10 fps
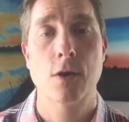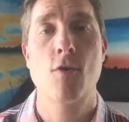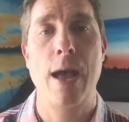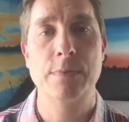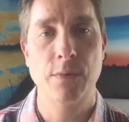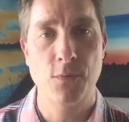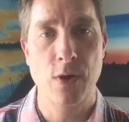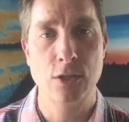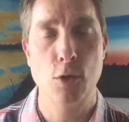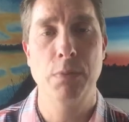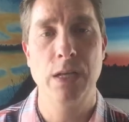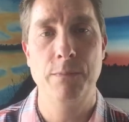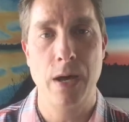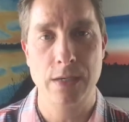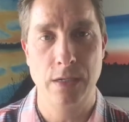Grab some friends who
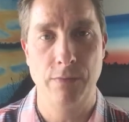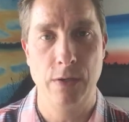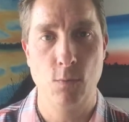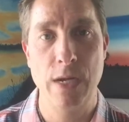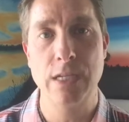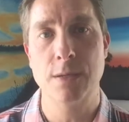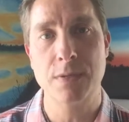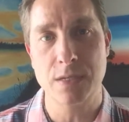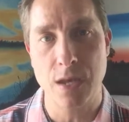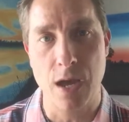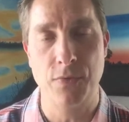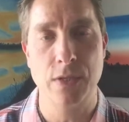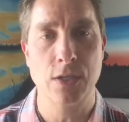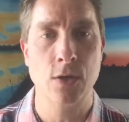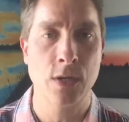believe positively. Read some stuff
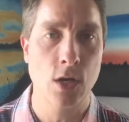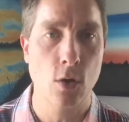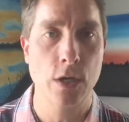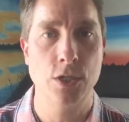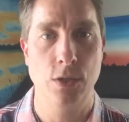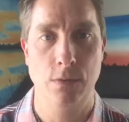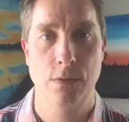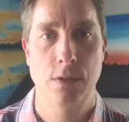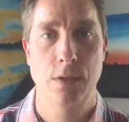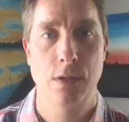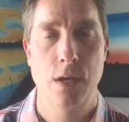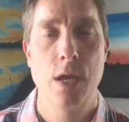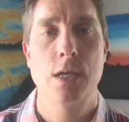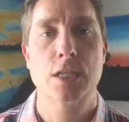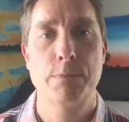that's going to encourage you.
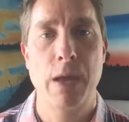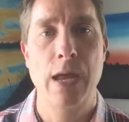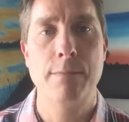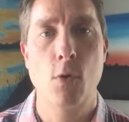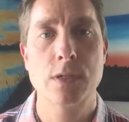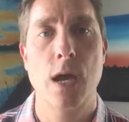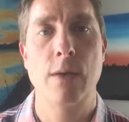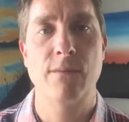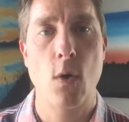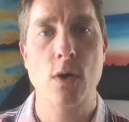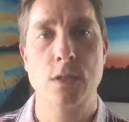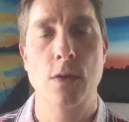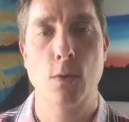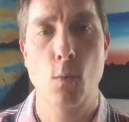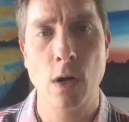Spend more time focused
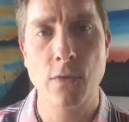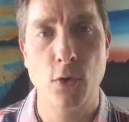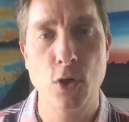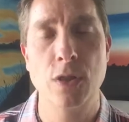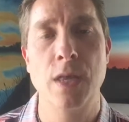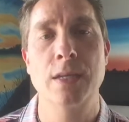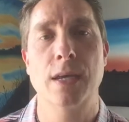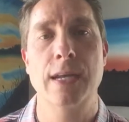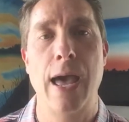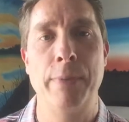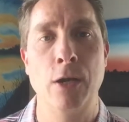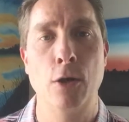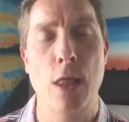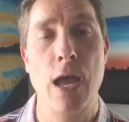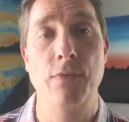on the wonderful good things that can happen in
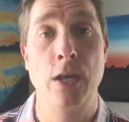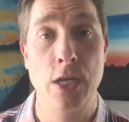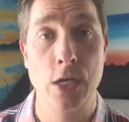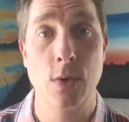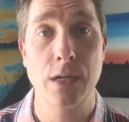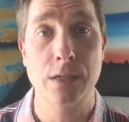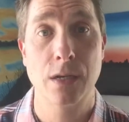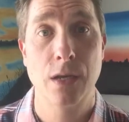your life. And you know what?